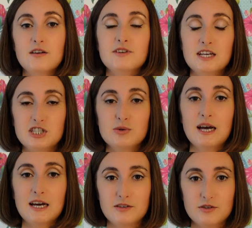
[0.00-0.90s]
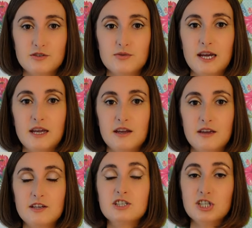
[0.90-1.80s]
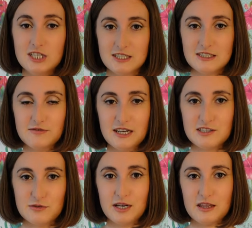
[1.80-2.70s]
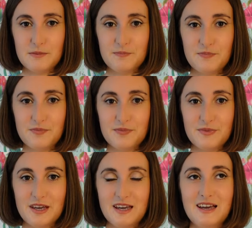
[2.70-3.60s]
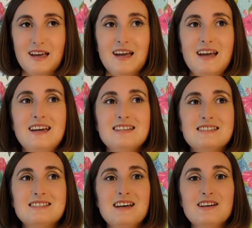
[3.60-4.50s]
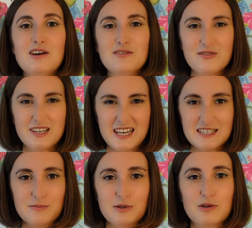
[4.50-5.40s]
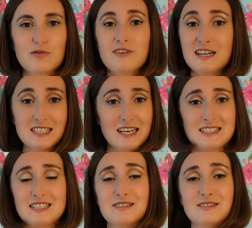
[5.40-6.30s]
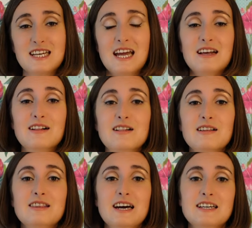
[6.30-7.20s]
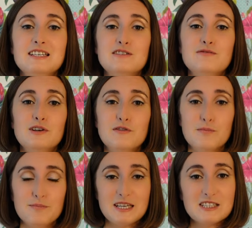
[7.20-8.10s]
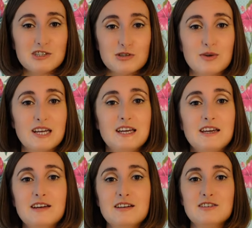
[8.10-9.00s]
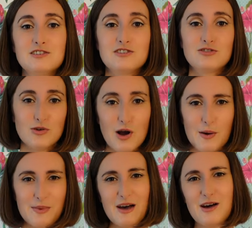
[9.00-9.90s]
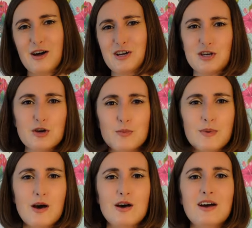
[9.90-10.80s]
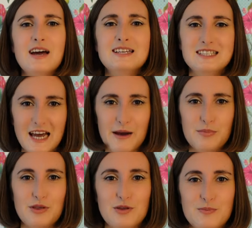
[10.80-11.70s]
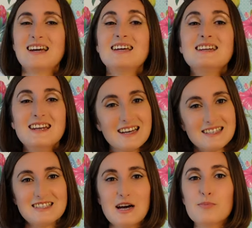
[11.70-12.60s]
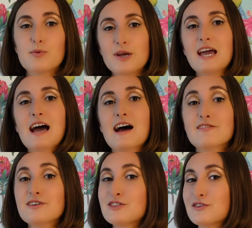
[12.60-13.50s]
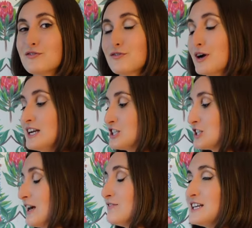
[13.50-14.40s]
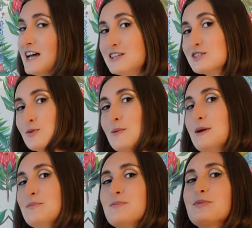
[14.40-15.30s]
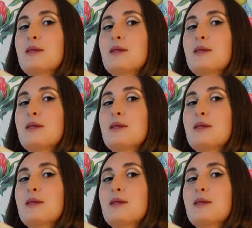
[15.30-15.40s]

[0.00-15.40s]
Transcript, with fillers: of Yeshua HaNasri, Jesus of Nazareth. It's an unforgettable, fantastical tale that is full of mystery, drama, humour and depth. Next up we have The French Lieutenant's Woman,